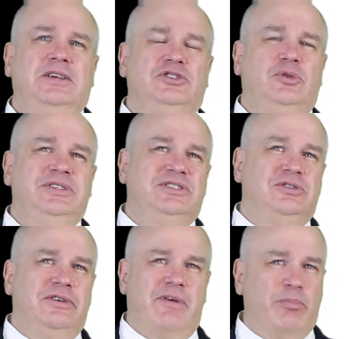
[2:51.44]
So it's
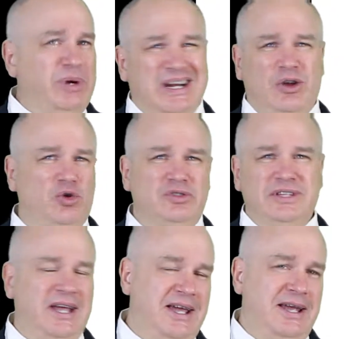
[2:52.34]
sort of a pre-close
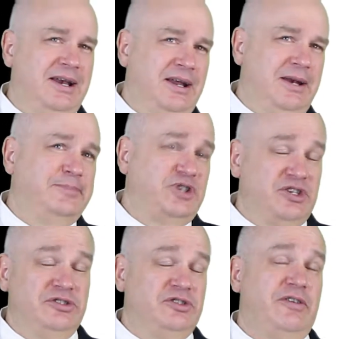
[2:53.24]
and an
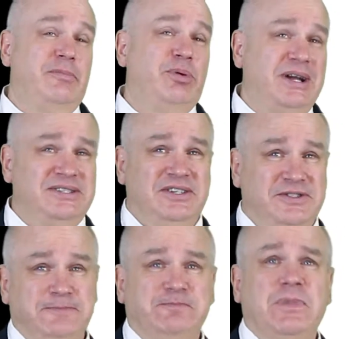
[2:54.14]
objection-solving process.
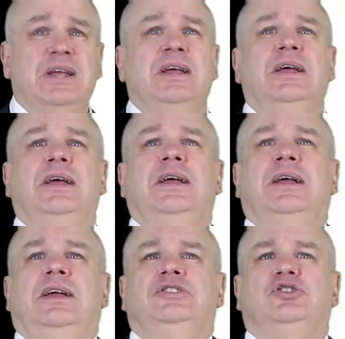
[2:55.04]

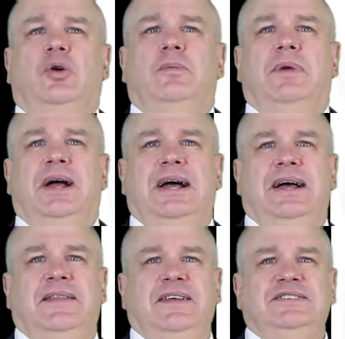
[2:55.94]
So
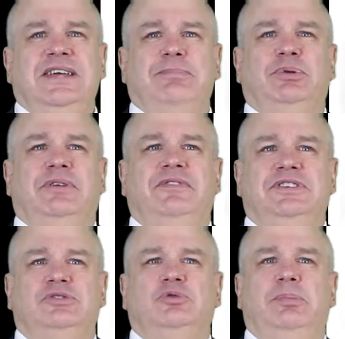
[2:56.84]
the example of
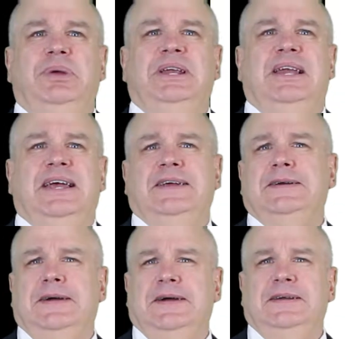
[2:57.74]
this would be like
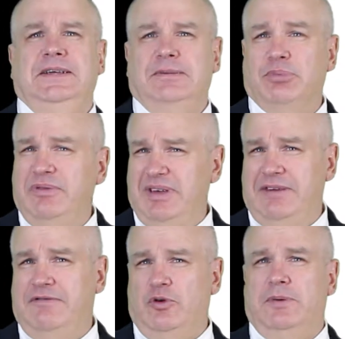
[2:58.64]
in
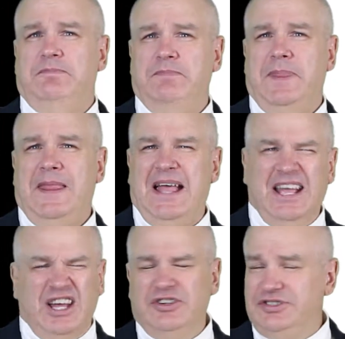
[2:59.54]
abbreviated form. I
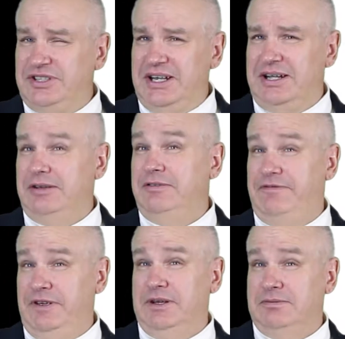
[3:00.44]
understand how you
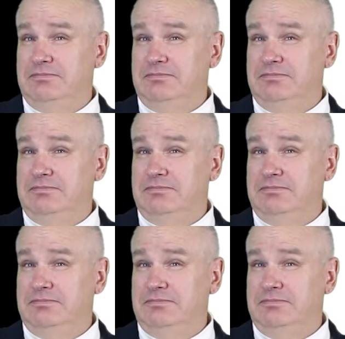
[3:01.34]
feel.